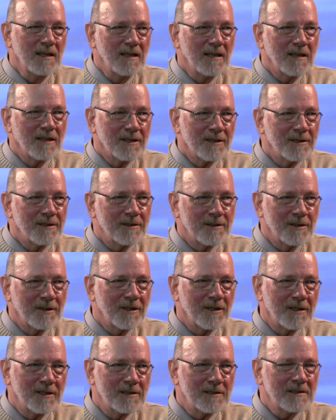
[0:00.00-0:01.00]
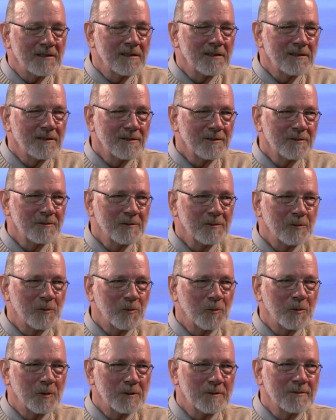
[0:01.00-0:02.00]
And uh,
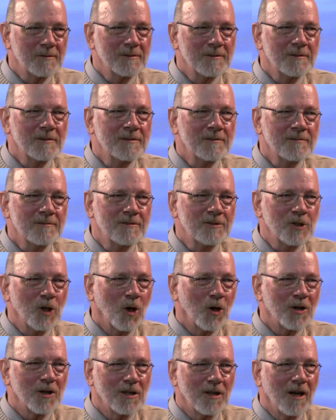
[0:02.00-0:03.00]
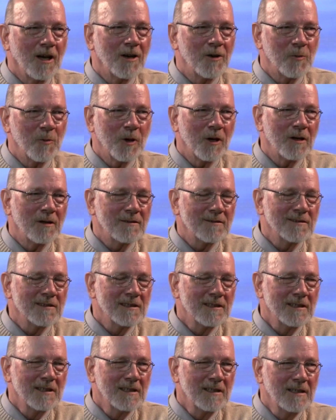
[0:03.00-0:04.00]
we talk a lot about
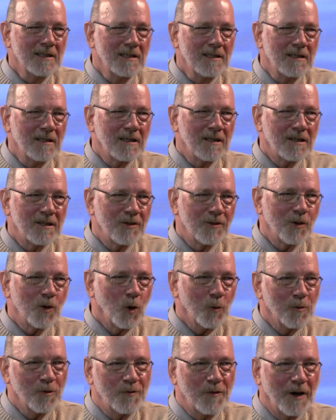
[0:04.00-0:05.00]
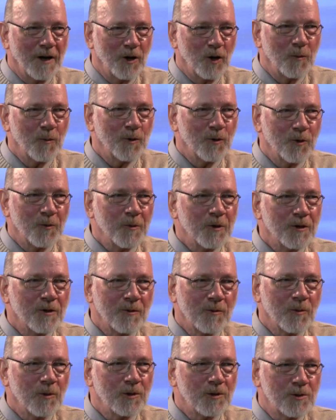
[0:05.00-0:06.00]
uh, the homophile
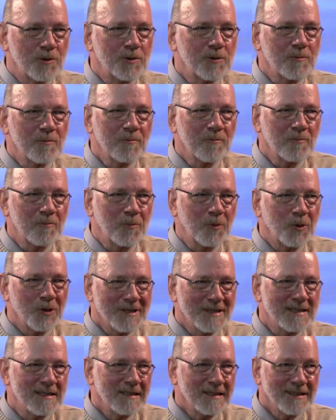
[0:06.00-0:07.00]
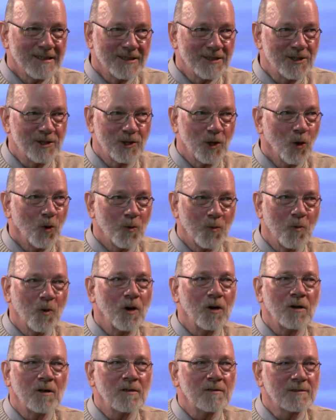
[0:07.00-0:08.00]
movement, which preceded
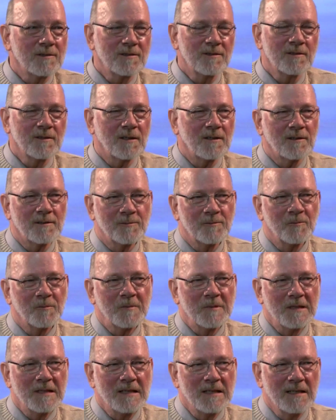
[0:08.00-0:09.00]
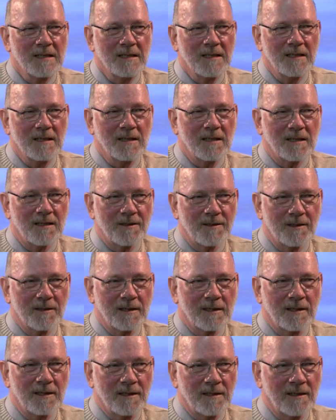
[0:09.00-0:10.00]
Stonewall. Uh, uh, the
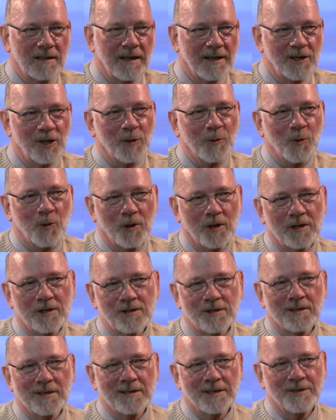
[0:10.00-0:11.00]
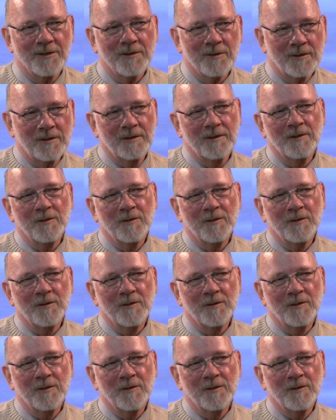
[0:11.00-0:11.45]
gay liberation didn't